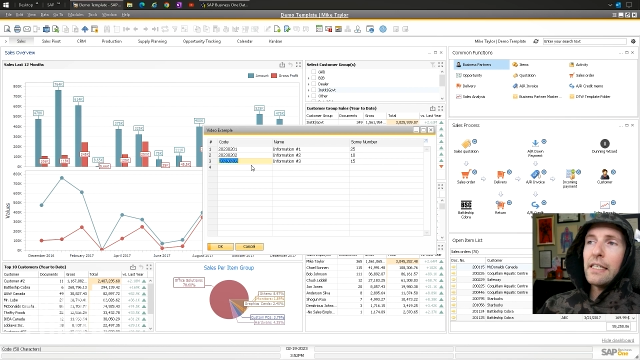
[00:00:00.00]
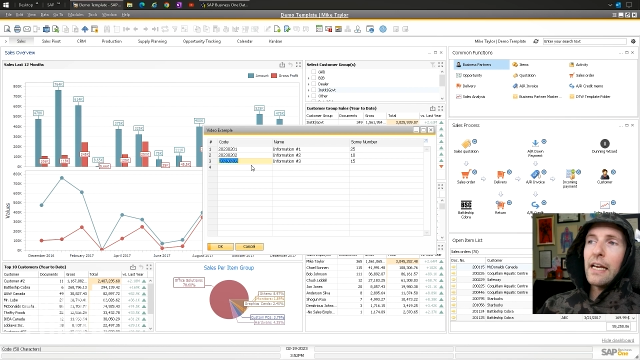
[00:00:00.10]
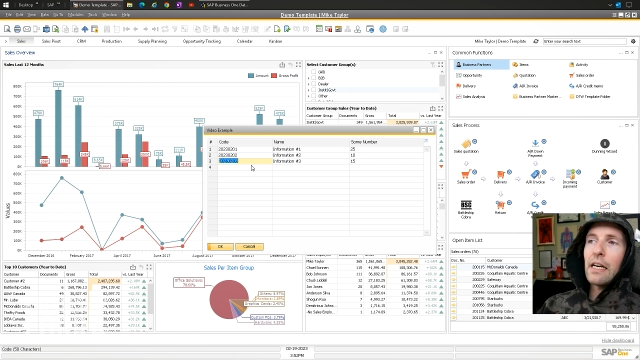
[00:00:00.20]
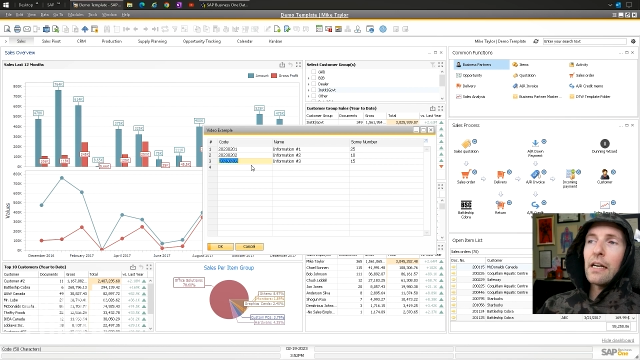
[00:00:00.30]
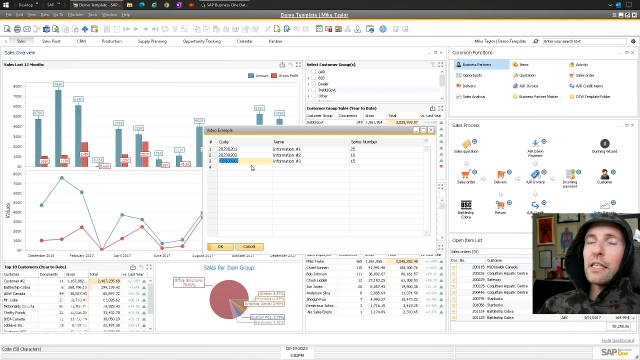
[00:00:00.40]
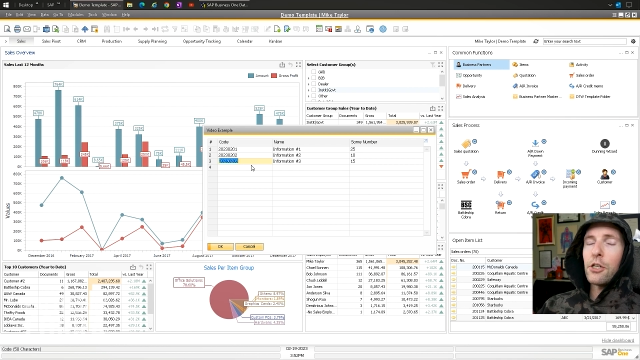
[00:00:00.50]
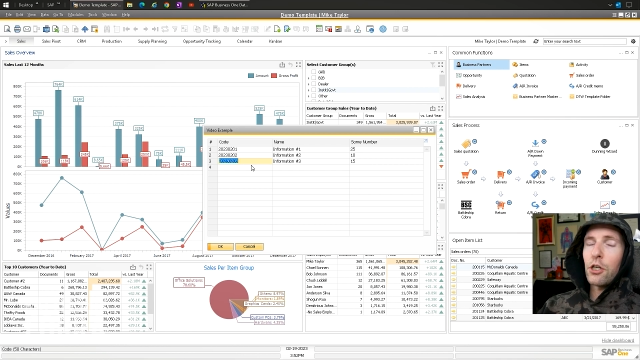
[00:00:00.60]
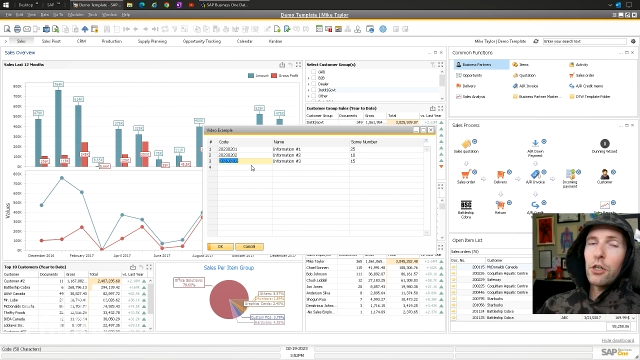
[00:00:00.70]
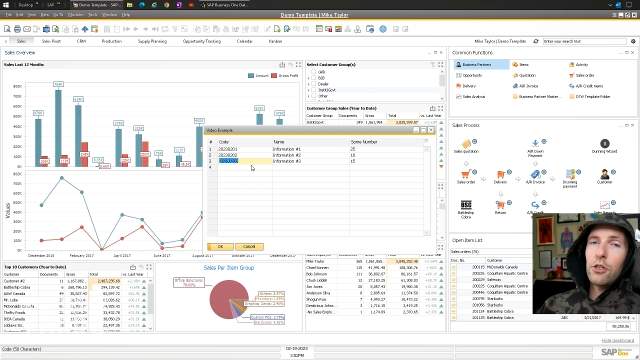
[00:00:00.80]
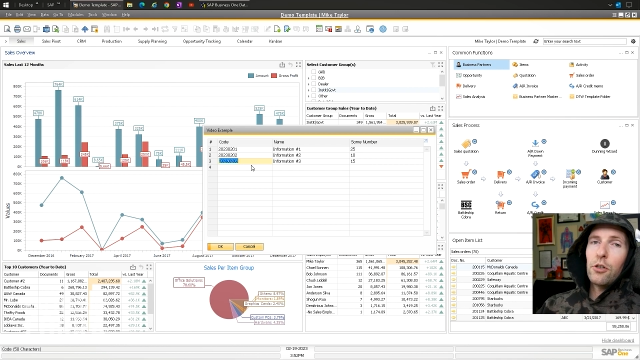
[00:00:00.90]
data, unless
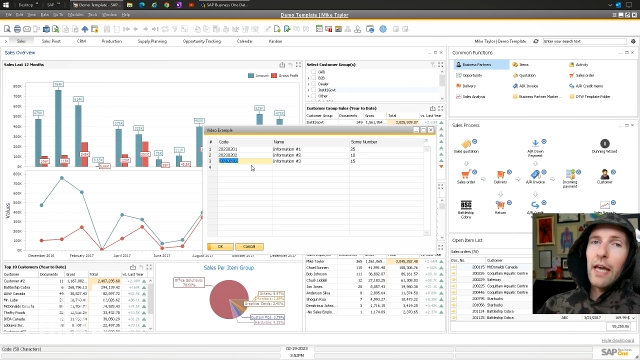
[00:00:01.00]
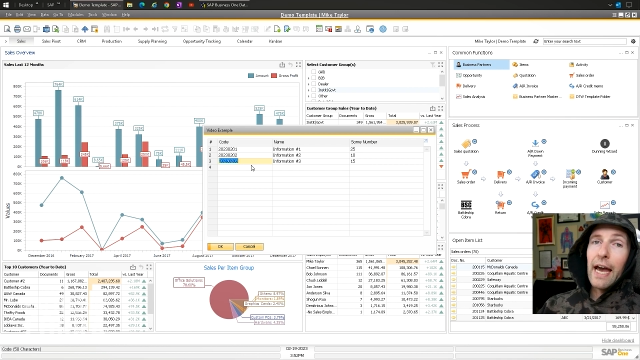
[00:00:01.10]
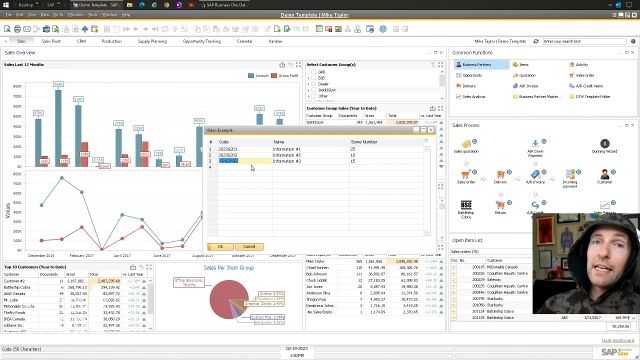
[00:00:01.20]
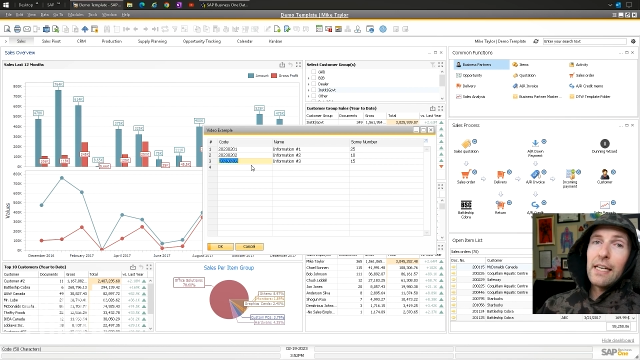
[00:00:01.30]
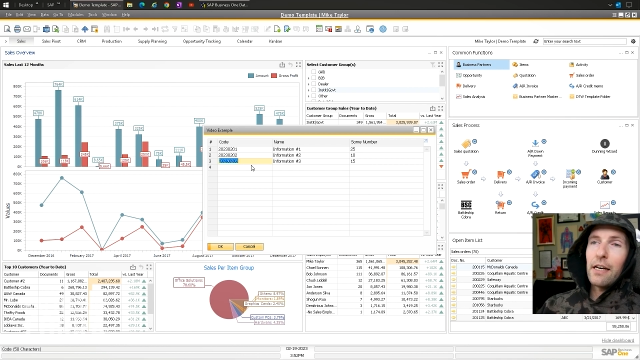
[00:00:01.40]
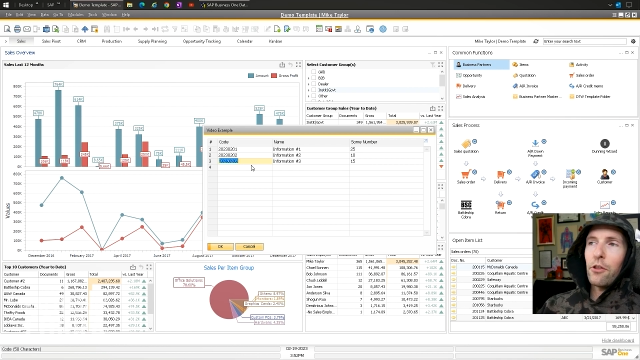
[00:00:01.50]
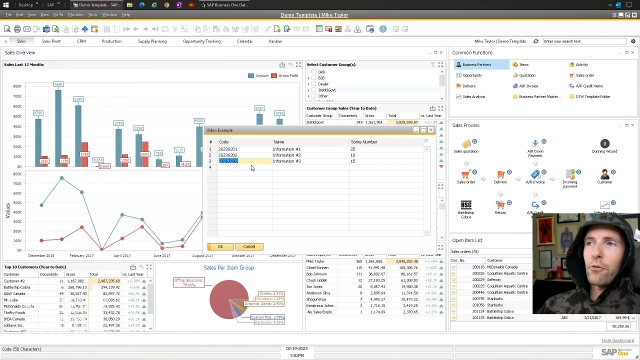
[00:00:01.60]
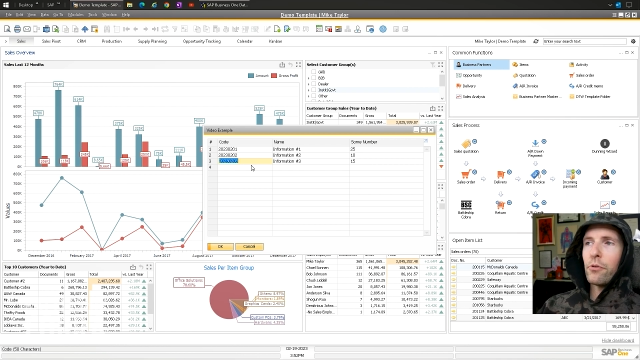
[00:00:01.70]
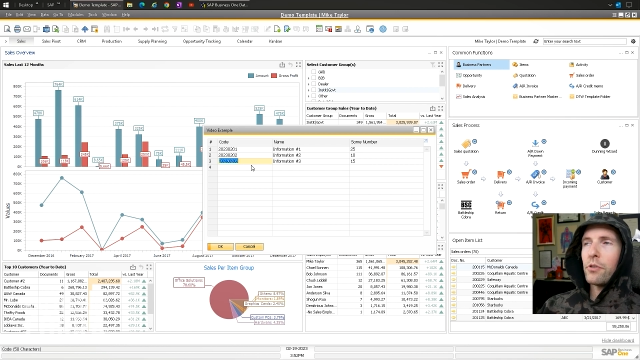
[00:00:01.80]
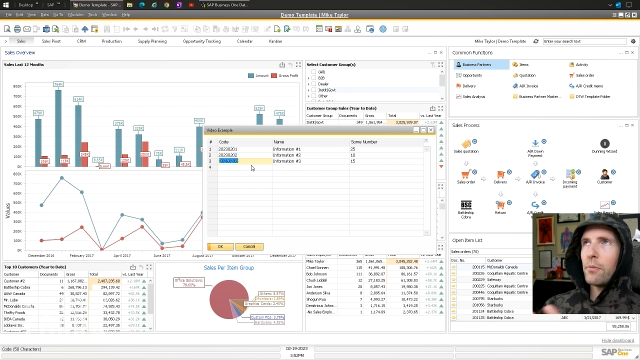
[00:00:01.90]
you're going to do the add data
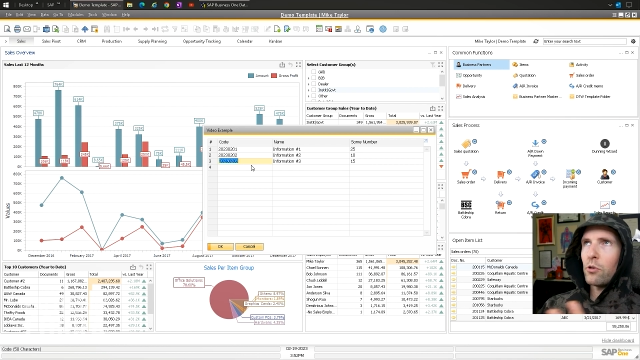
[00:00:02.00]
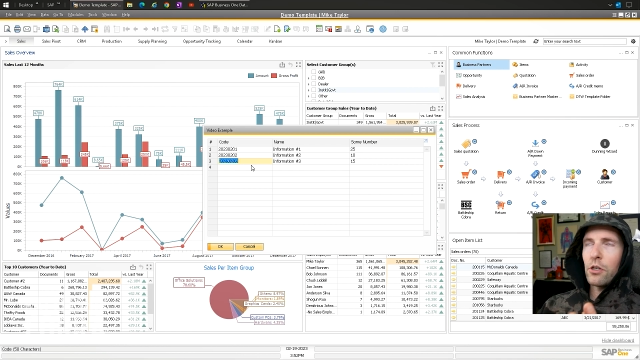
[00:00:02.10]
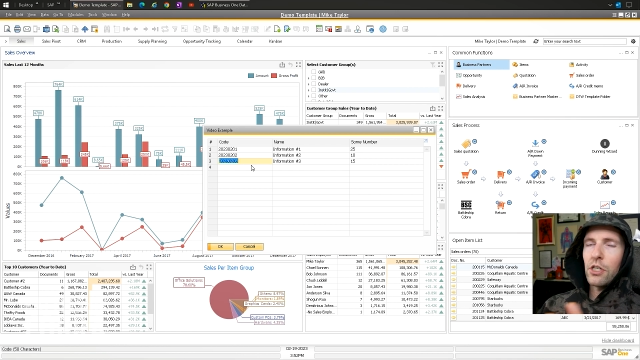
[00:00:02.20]
through some sort of